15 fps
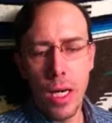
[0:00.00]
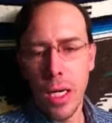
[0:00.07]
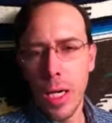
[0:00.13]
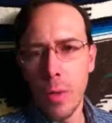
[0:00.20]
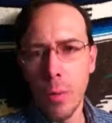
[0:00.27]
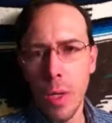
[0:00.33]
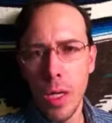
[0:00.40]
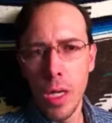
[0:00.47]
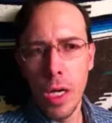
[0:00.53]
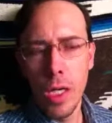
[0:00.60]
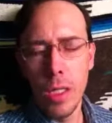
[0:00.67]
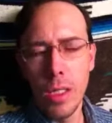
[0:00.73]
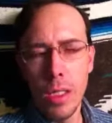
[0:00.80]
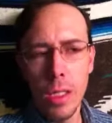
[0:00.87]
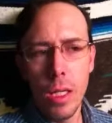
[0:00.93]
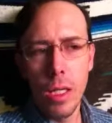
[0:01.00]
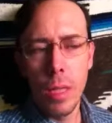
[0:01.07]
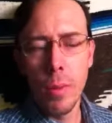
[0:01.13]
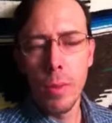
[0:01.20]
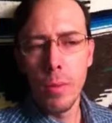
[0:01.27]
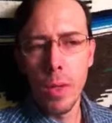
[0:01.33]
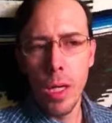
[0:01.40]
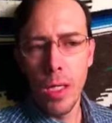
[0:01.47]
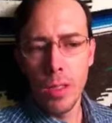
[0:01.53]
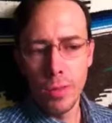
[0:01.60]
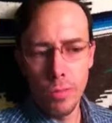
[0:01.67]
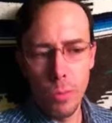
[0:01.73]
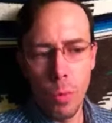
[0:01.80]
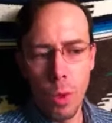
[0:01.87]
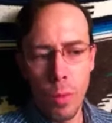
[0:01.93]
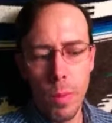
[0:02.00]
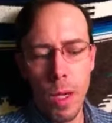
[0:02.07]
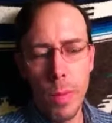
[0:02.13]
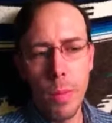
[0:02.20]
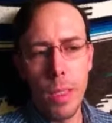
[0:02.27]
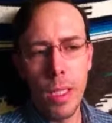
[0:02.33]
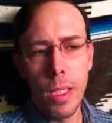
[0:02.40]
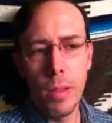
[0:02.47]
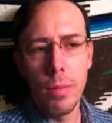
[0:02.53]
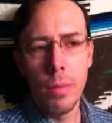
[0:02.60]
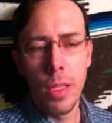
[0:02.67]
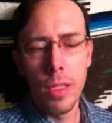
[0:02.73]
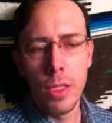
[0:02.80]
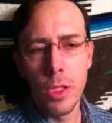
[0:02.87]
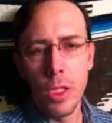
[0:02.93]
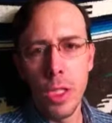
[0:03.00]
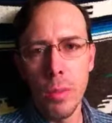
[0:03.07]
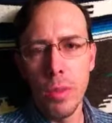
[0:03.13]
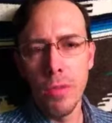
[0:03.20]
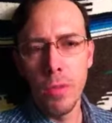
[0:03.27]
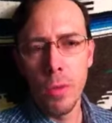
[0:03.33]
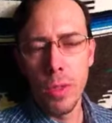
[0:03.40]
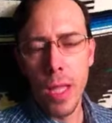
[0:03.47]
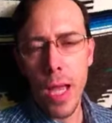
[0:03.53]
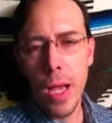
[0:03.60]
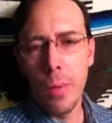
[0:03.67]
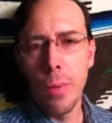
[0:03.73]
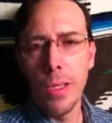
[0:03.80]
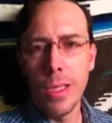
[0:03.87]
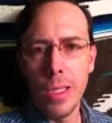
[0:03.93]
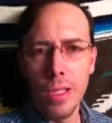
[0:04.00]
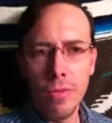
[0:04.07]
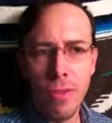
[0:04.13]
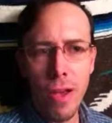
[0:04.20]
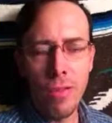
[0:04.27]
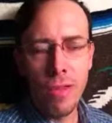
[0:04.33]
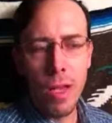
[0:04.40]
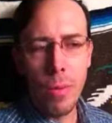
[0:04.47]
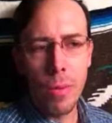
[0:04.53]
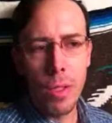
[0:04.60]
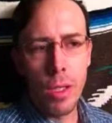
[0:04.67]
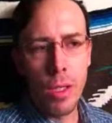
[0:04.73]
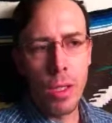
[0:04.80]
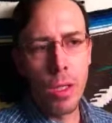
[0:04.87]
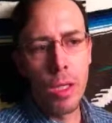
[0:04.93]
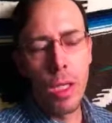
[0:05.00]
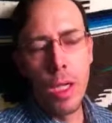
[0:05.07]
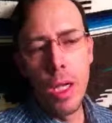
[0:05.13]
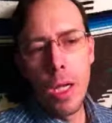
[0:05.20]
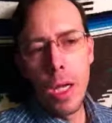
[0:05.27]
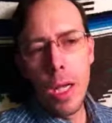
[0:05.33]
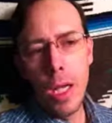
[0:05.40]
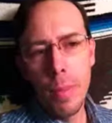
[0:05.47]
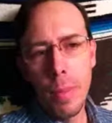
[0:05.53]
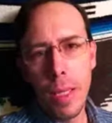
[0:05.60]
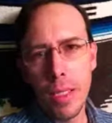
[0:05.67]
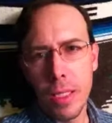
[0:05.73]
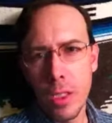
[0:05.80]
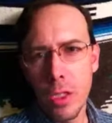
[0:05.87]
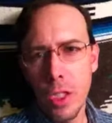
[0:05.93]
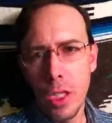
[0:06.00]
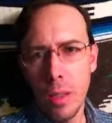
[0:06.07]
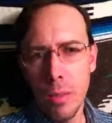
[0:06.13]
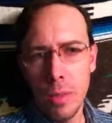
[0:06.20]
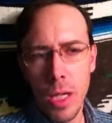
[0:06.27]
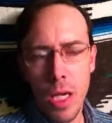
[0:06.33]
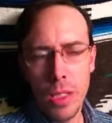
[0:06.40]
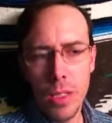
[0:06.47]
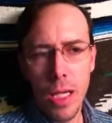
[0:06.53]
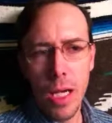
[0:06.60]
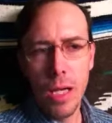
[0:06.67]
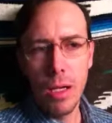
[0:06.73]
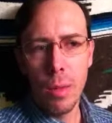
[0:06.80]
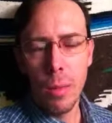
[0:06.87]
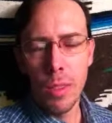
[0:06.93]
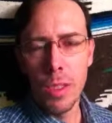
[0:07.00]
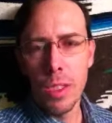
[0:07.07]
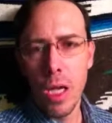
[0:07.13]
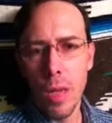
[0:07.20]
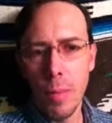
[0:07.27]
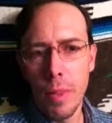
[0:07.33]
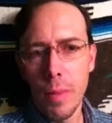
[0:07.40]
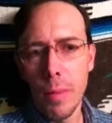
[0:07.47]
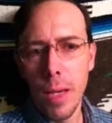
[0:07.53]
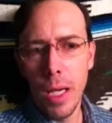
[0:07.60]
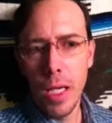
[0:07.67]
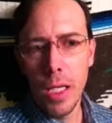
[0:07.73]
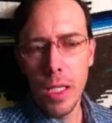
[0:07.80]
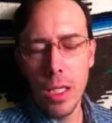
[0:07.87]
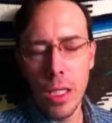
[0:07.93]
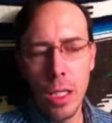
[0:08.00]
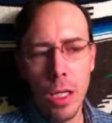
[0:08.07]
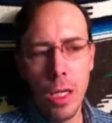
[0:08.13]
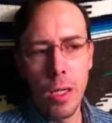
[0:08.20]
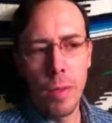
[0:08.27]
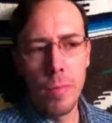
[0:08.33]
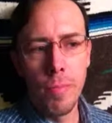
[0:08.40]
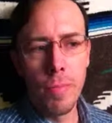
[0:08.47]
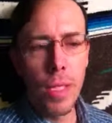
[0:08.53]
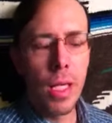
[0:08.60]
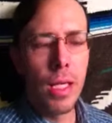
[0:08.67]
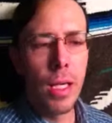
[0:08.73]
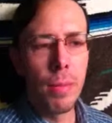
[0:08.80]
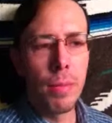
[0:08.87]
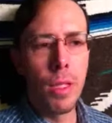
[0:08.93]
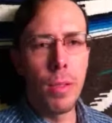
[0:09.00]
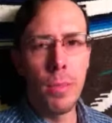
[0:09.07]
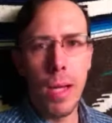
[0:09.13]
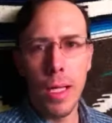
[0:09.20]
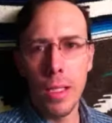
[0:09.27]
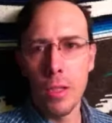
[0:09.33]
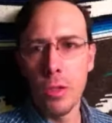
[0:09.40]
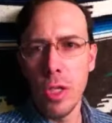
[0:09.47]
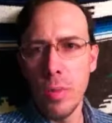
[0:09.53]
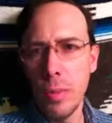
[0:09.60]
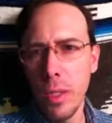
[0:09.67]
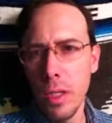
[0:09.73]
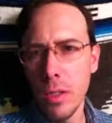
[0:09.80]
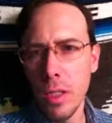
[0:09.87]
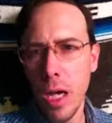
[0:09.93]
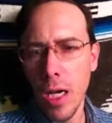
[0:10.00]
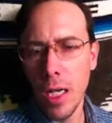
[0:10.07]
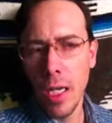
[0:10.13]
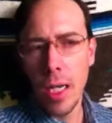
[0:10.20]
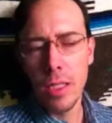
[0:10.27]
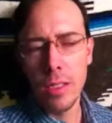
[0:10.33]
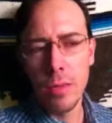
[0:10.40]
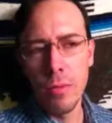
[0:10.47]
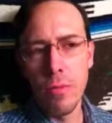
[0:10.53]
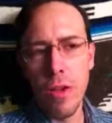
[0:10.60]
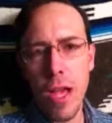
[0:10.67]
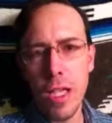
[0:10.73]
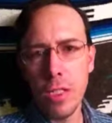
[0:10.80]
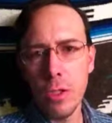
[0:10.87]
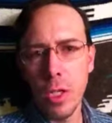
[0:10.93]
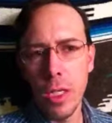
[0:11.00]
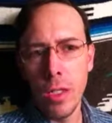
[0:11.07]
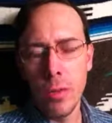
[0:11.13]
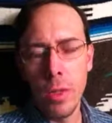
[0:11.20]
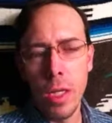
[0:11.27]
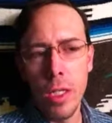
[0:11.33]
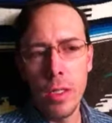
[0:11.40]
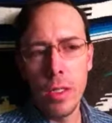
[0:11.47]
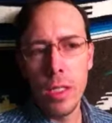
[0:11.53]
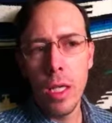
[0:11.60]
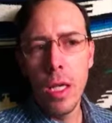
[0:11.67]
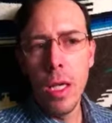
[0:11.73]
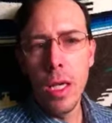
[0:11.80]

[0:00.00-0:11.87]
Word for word: I got a run on. I got my run warm up in at the gym before that. Went and did the 5K with her head back to the gym, knocked out a bunch of time on the bike, um, ended up getting back on the treadmill, knocking out some fast training runs.